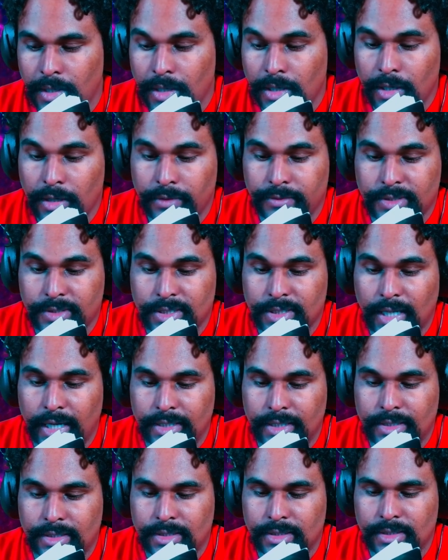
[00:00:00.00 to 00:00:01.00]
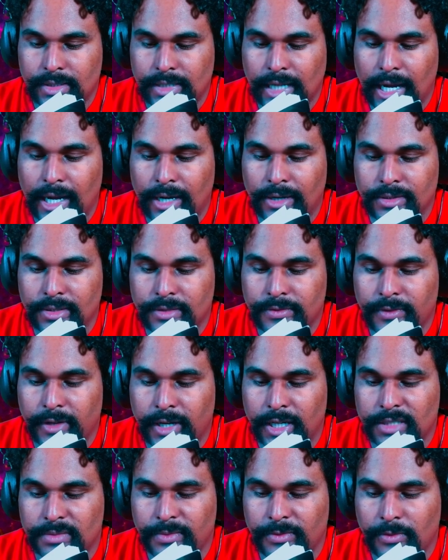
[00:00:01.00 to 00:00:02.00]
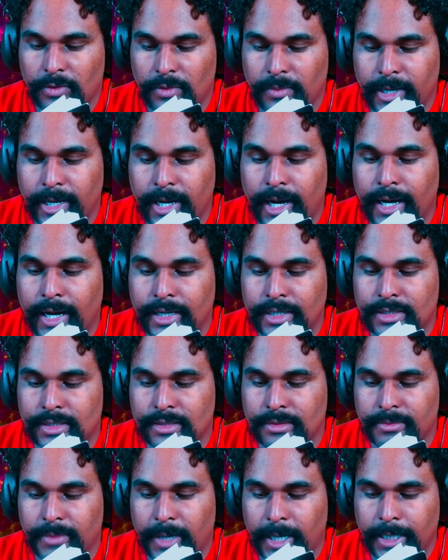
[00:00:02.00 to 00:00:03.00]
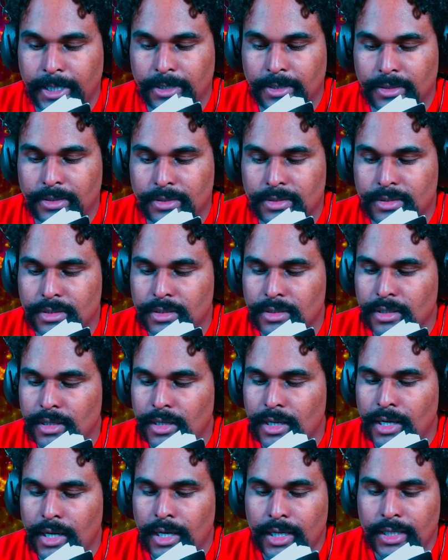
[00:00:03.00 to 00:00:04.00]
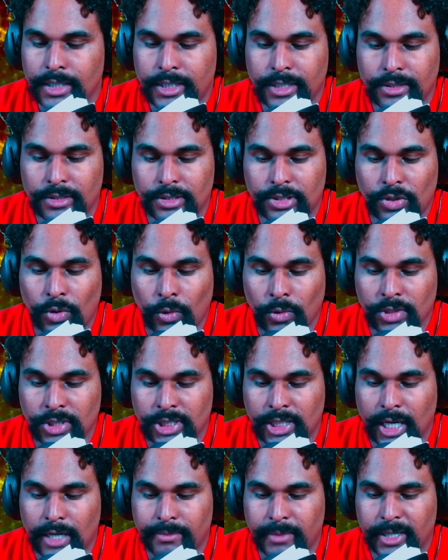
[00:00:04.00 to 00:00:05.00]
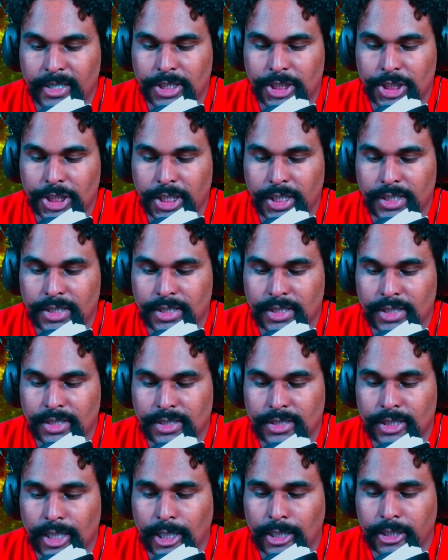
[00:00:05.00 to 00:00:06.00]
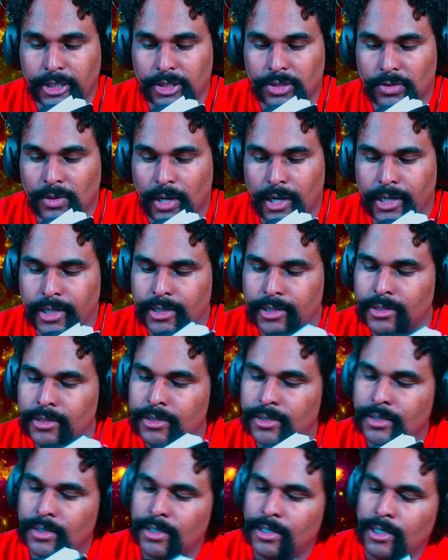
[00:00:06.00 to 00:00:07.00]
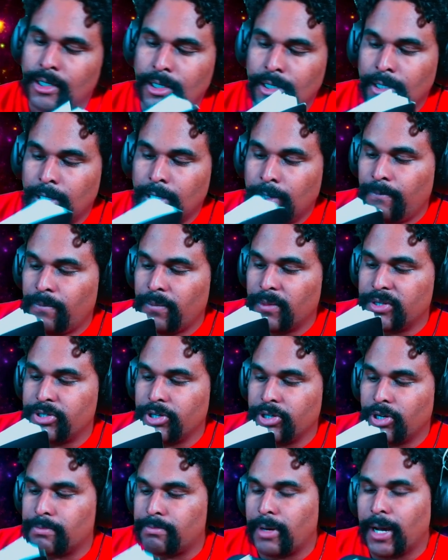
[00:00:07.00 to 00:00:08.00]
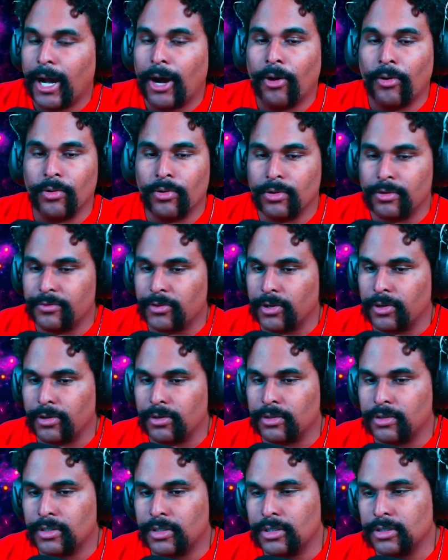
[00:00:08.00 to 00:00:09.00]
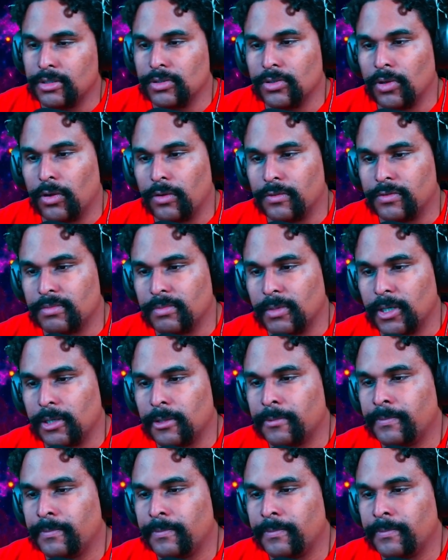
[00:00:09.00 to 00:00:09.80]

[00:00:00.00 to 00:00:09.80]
of sights and sounds flash before my eyes and my ears. Tears coursed down my cheeks in a silent cry. The dark power of her engulfs me.